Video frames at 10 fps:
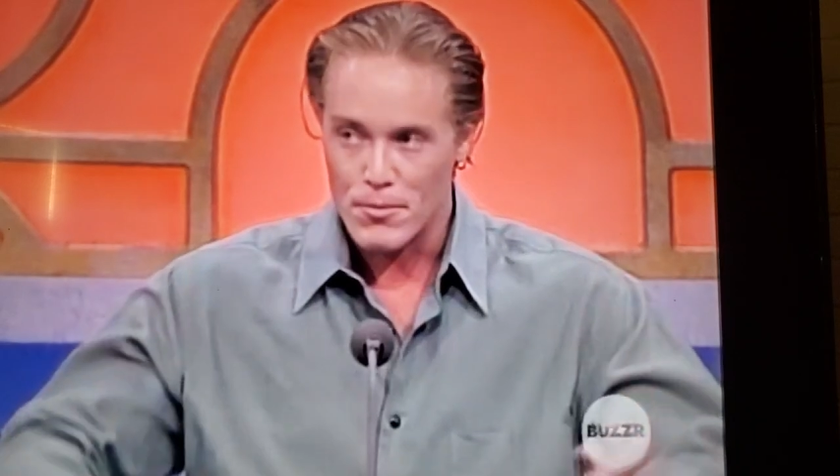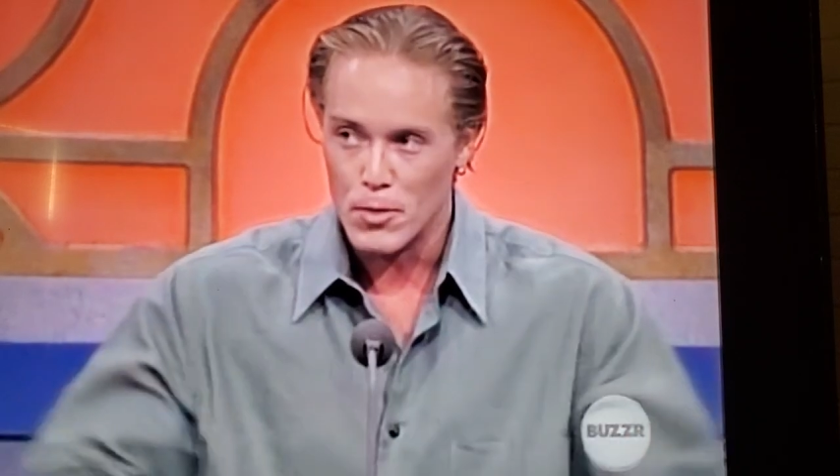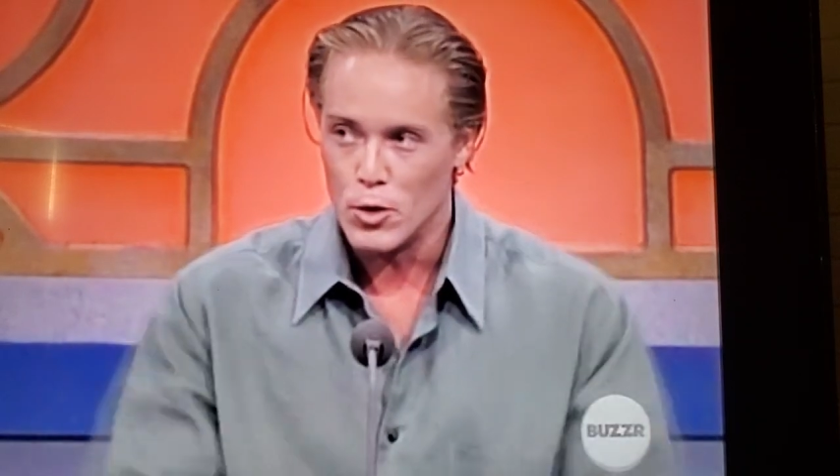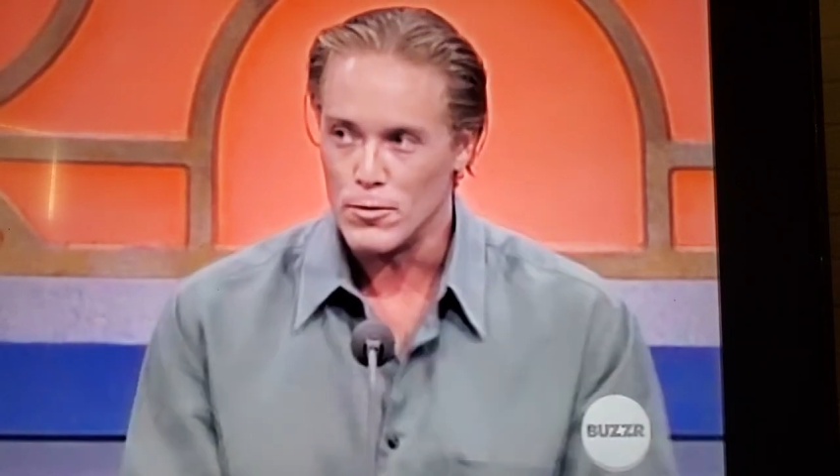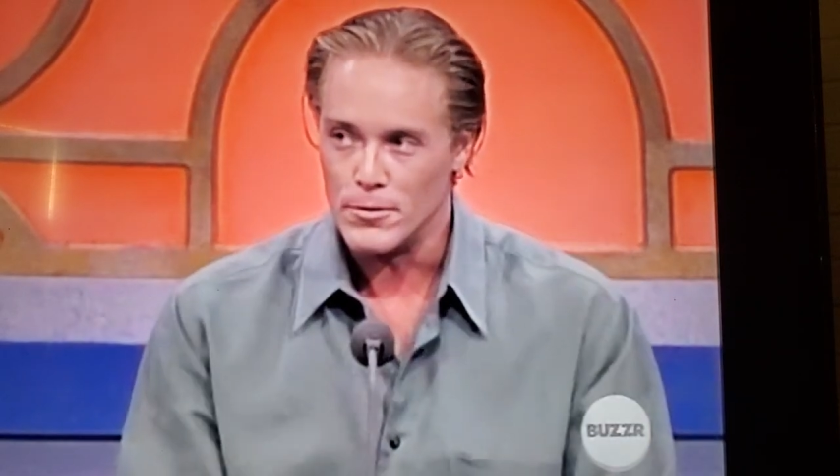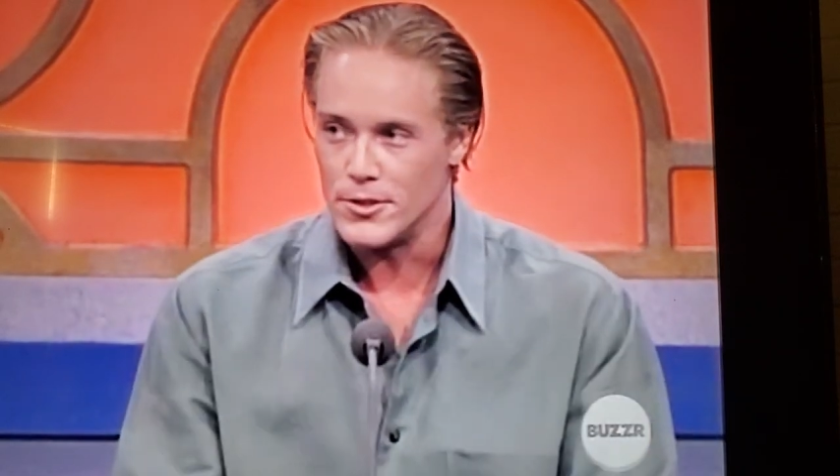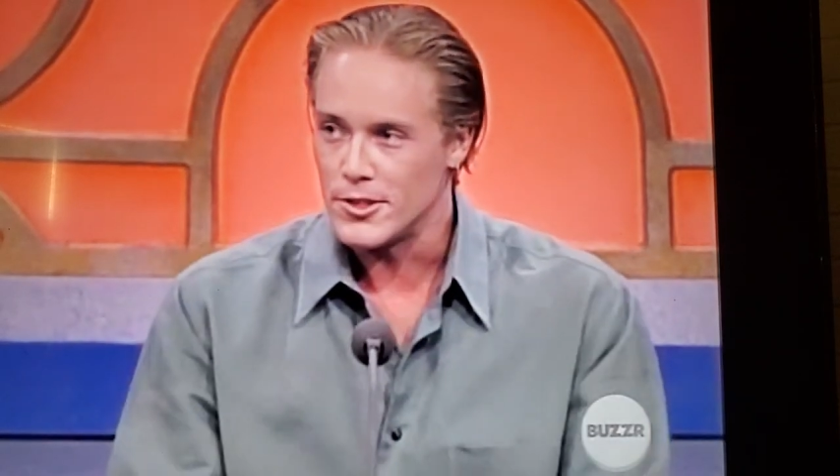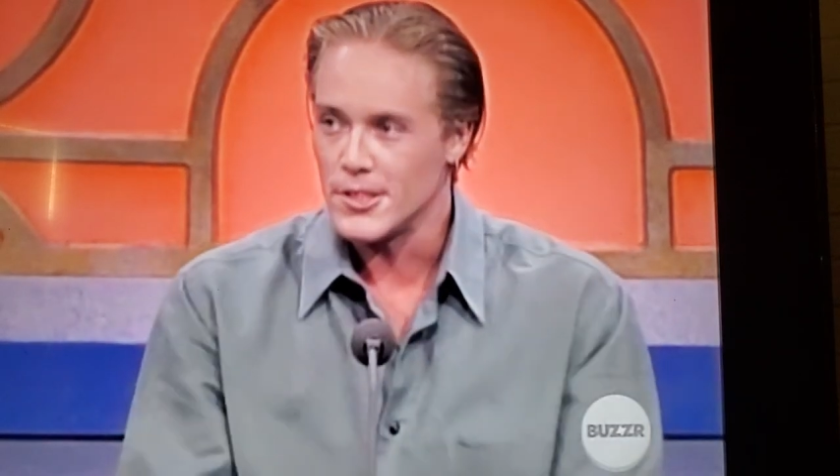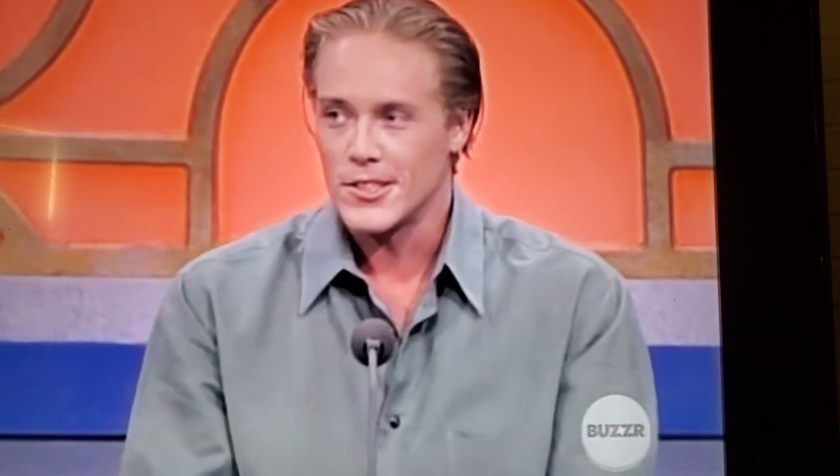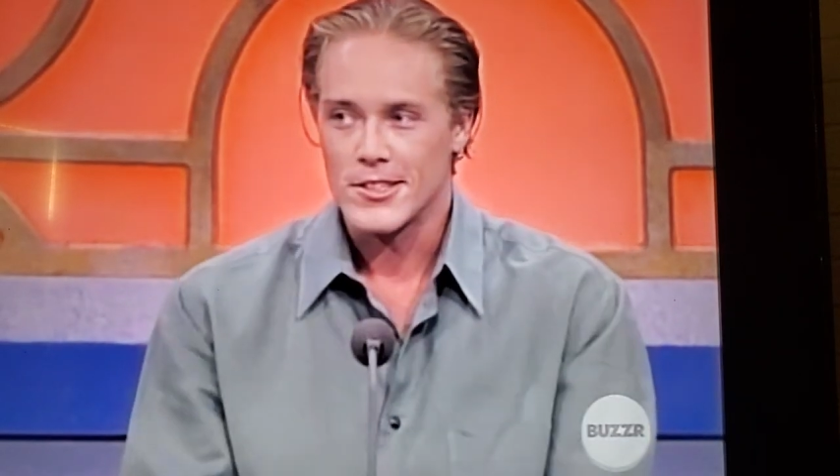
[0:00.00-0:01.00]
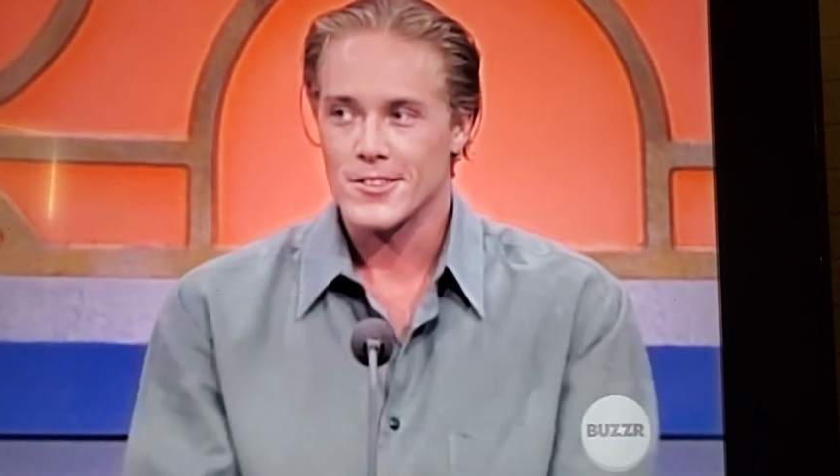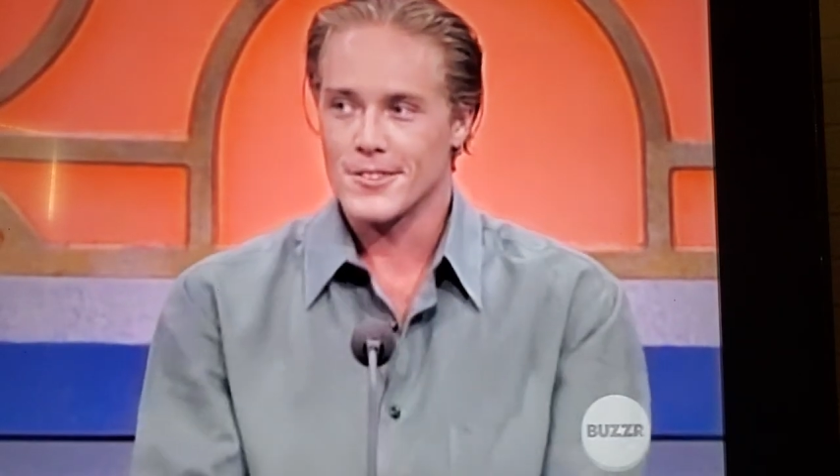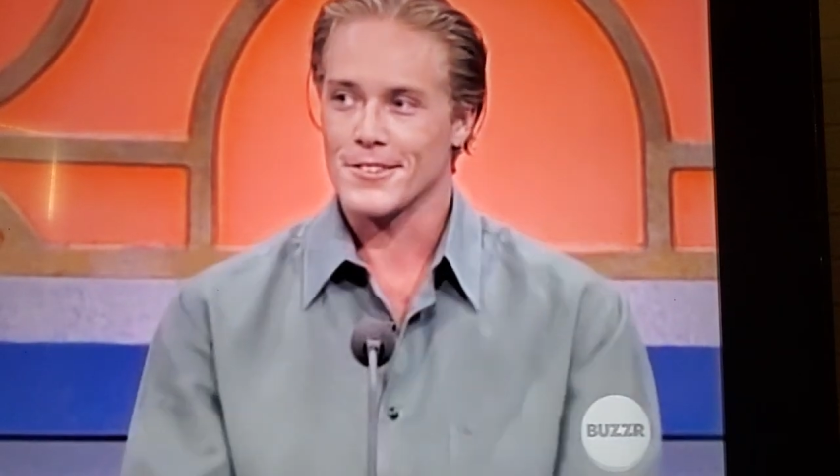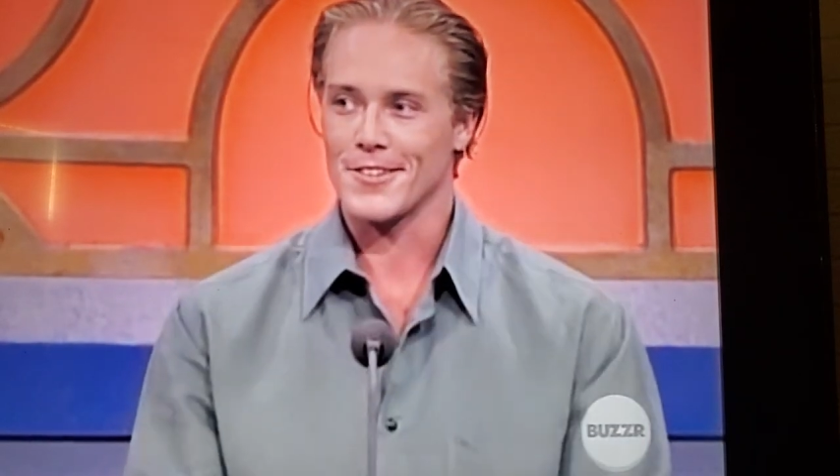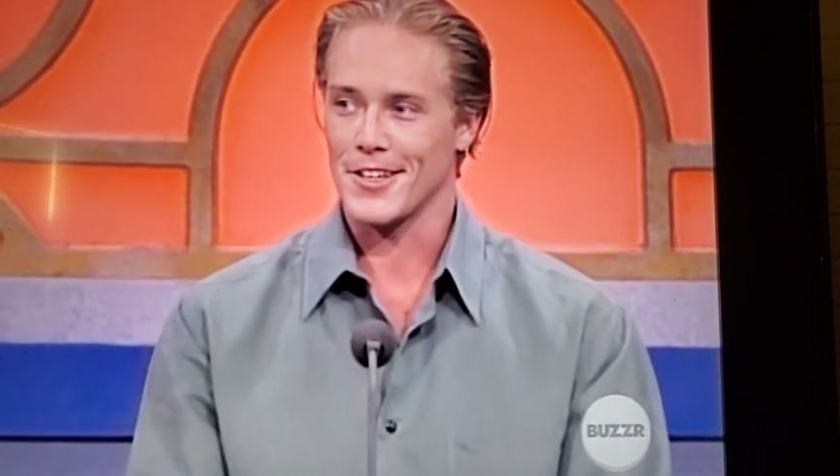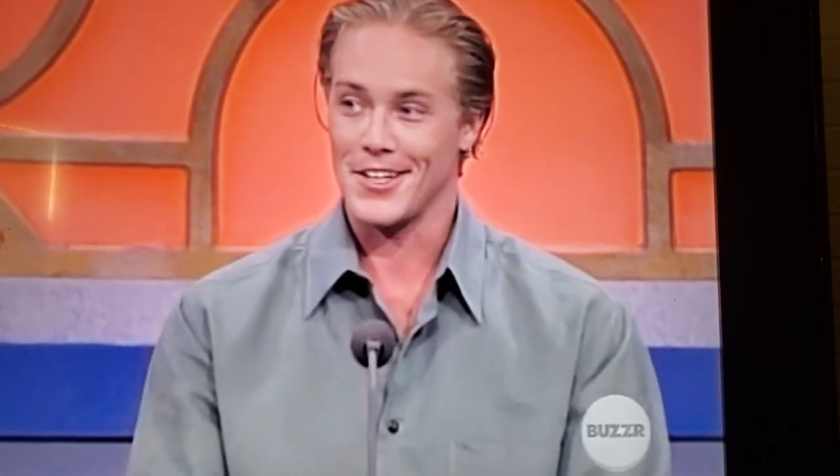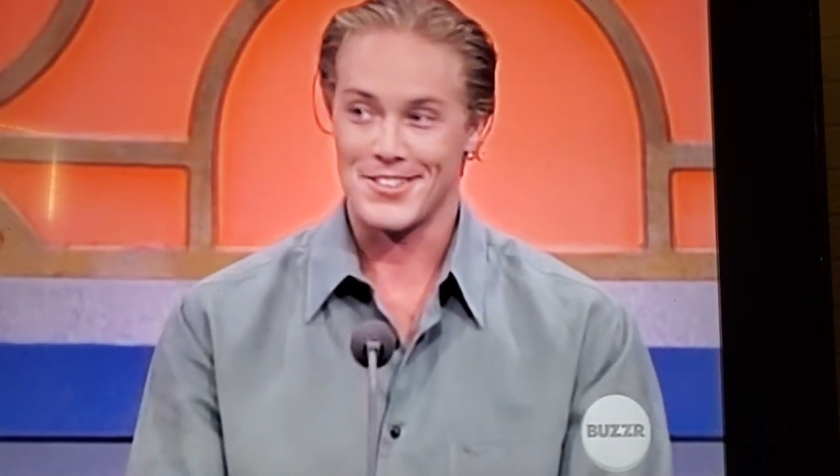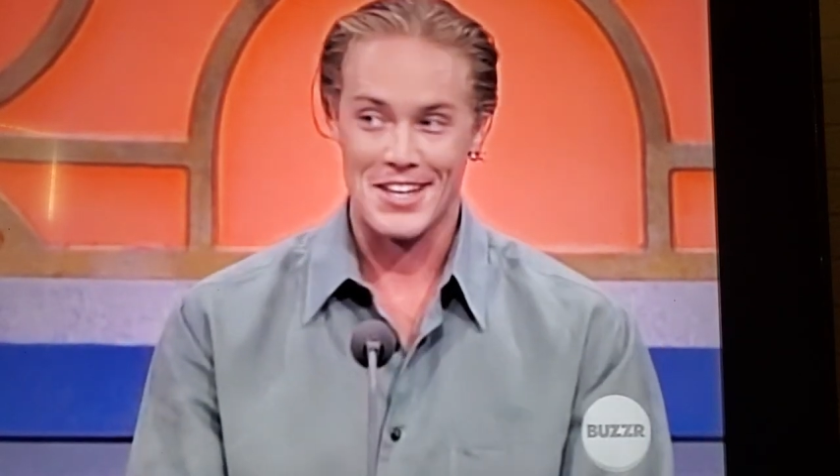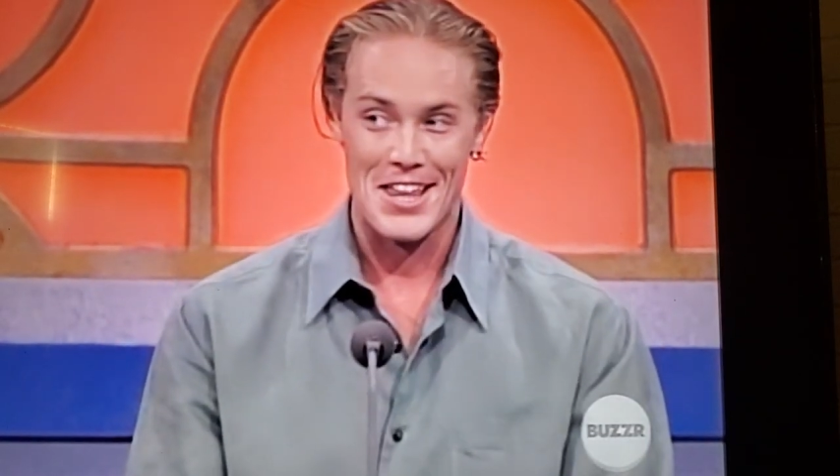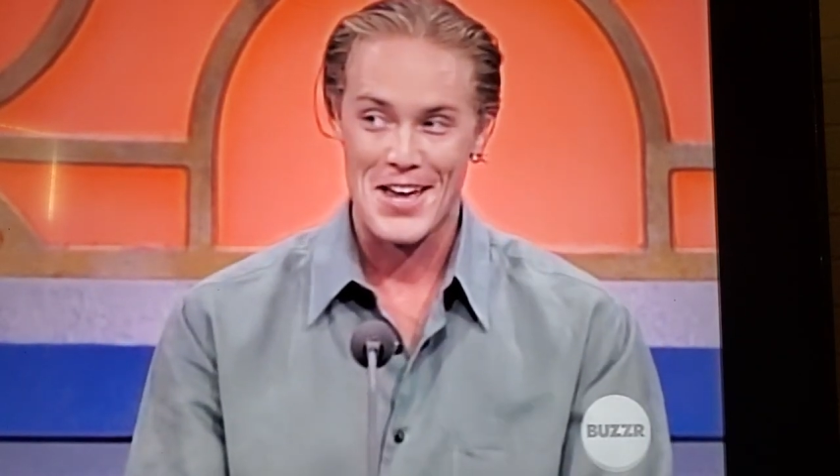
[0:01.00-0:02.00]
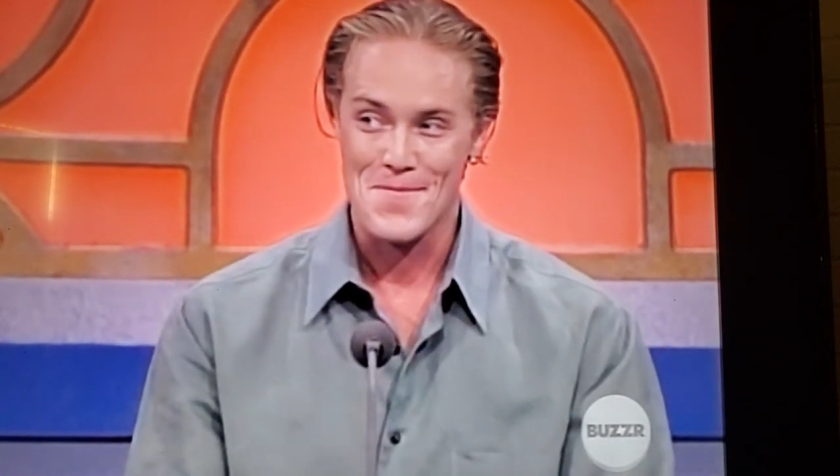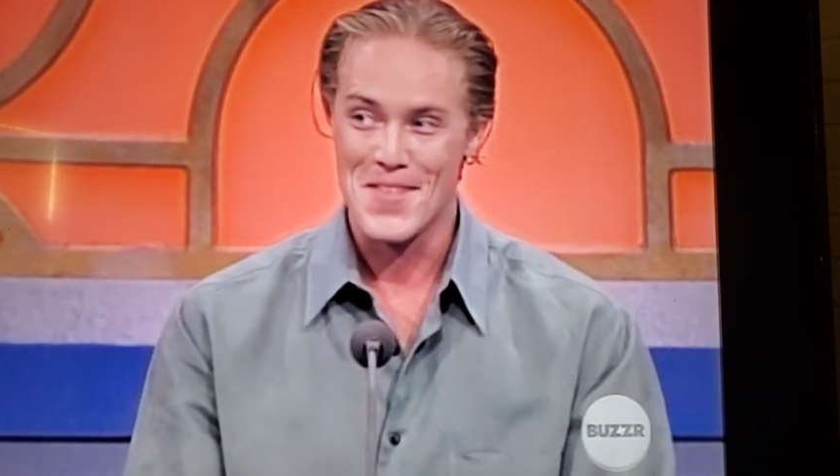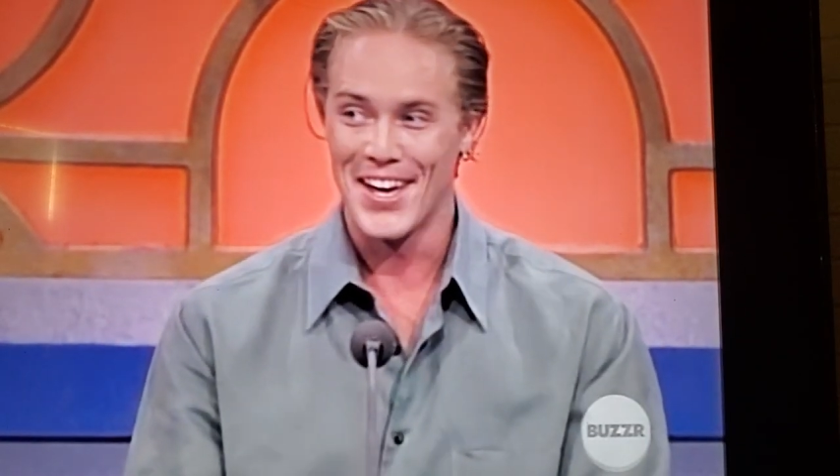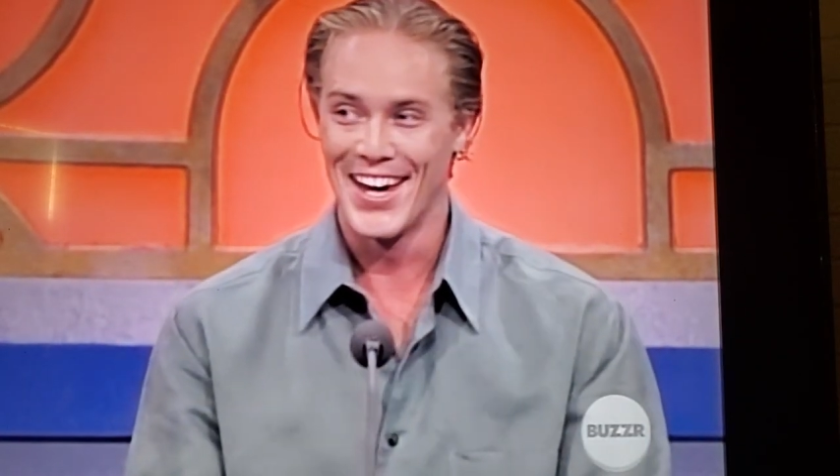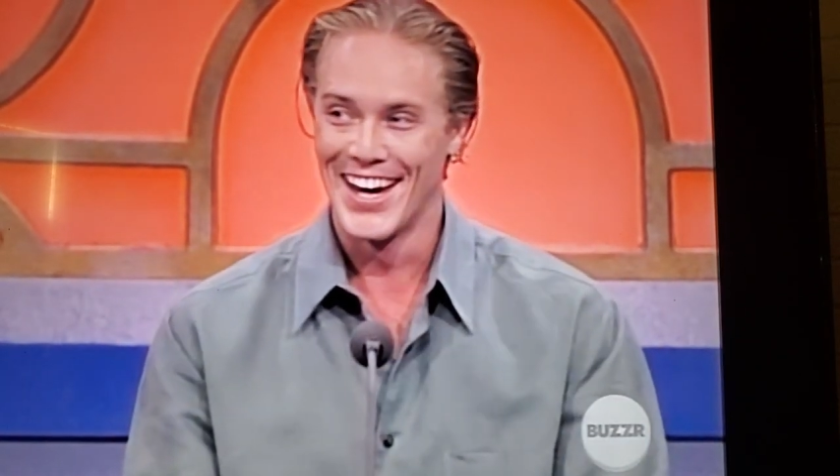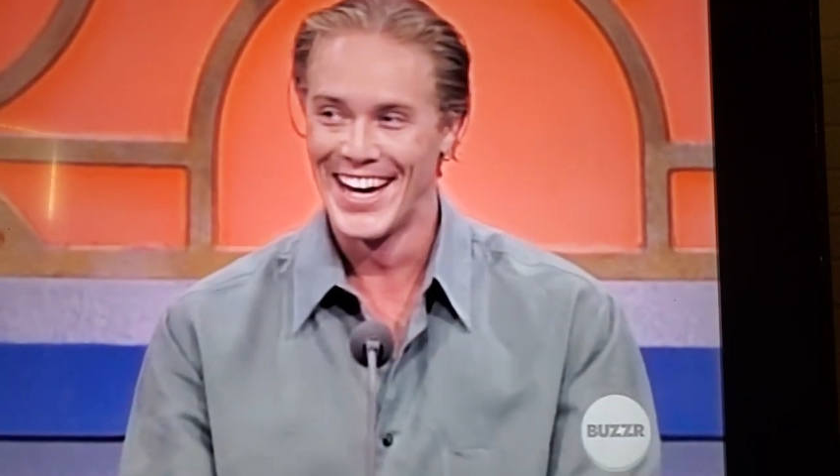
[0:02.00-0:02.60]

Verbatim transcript: moves. Can I, I say that?